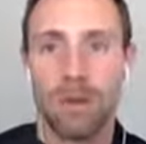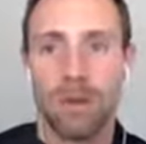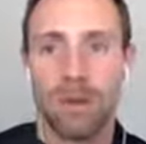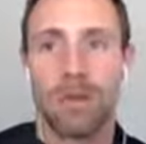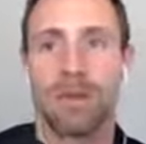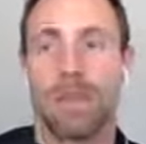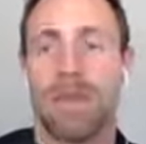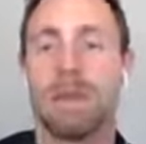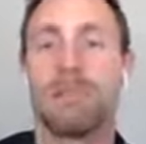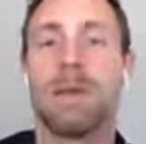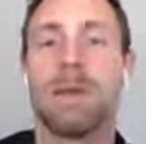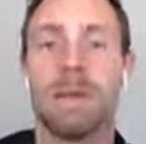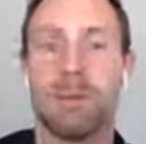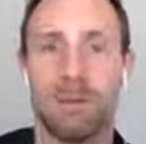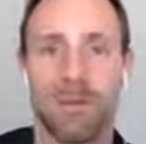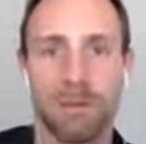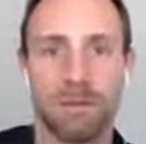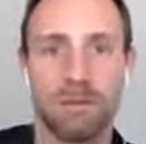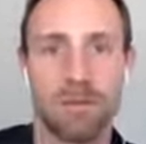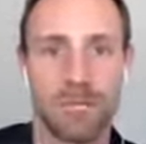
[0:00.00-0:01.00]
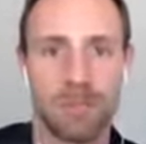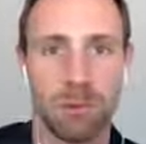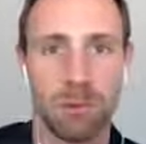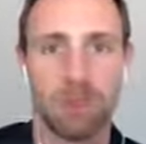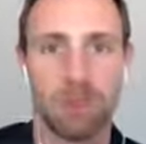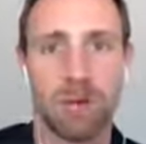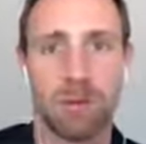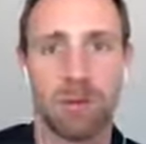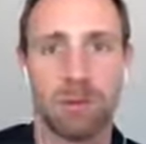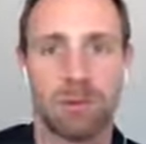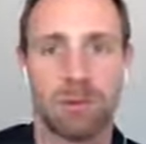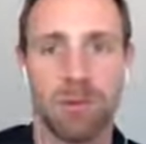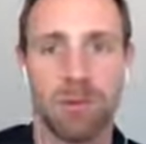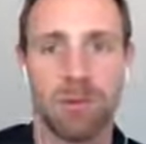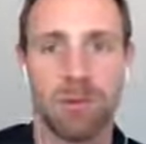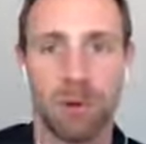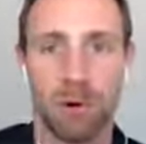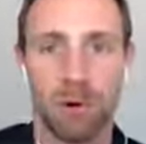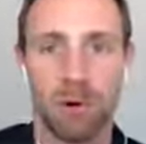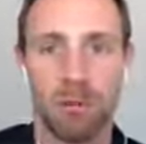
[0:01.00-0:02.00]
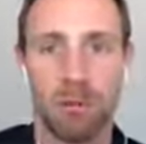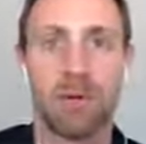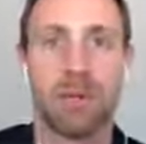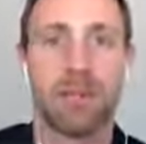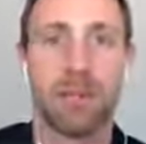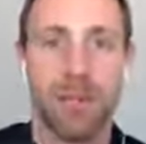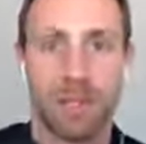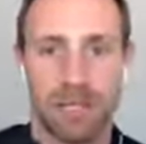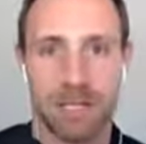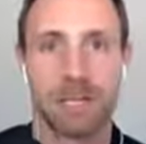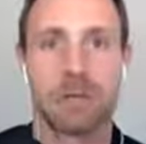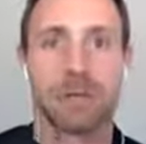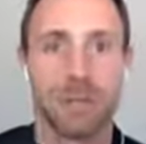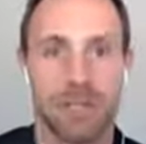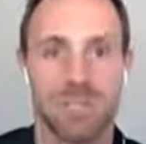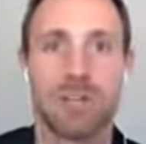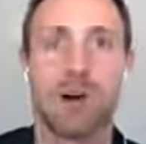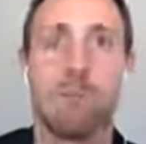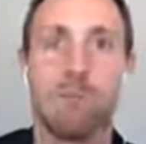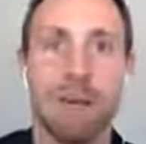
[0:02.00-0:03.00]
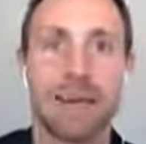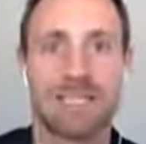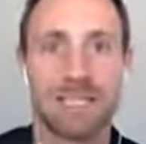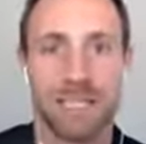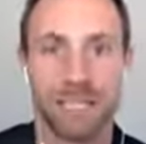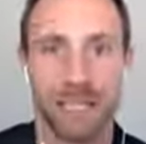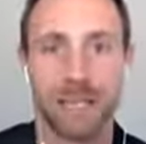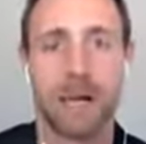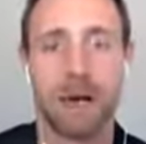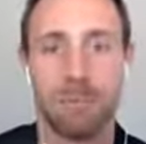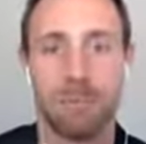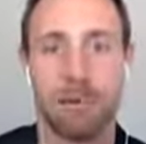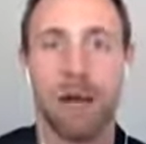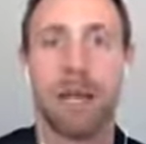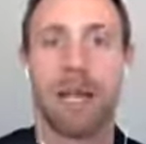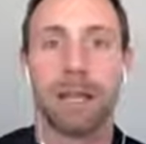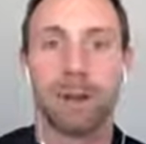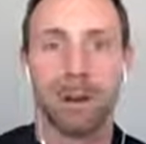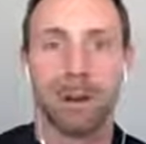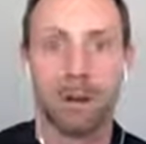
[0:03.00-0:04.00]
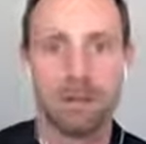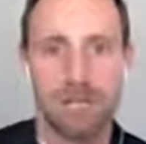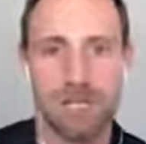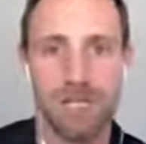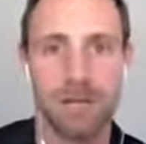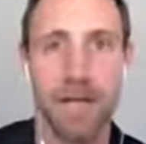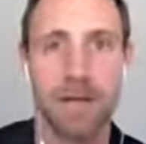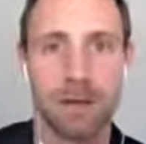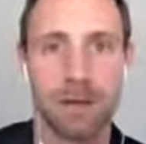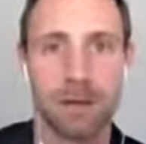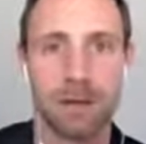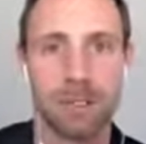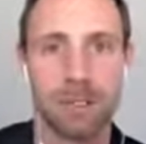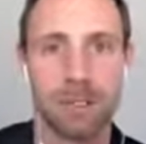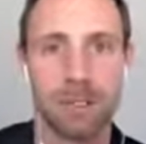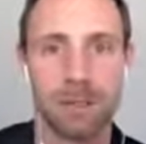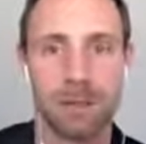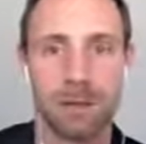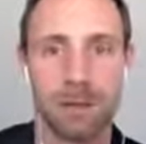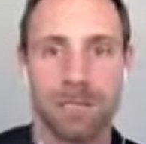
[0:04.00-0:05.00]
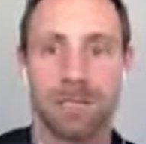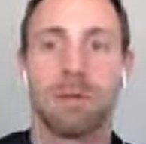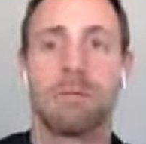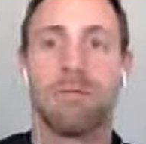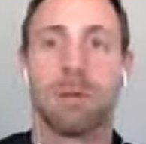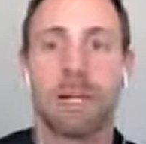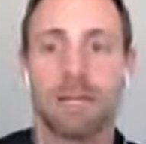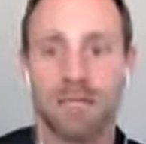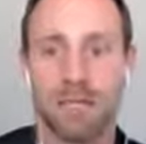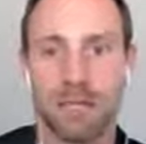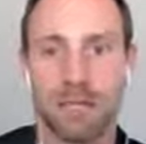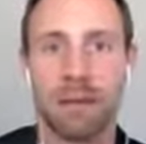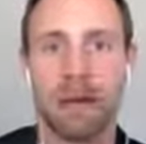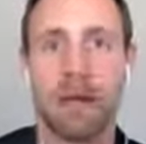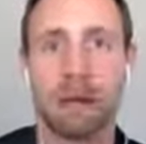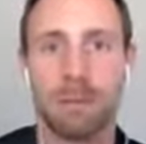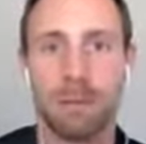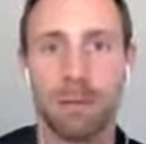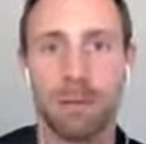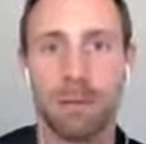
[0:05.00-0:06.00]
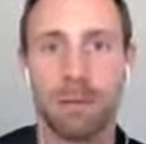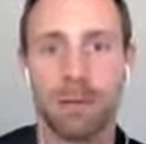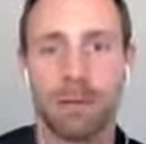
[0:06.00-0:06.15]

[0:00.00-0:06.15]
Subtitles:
that they may be invisible to other people, but you're still messing up by your own standards. You're still messing up.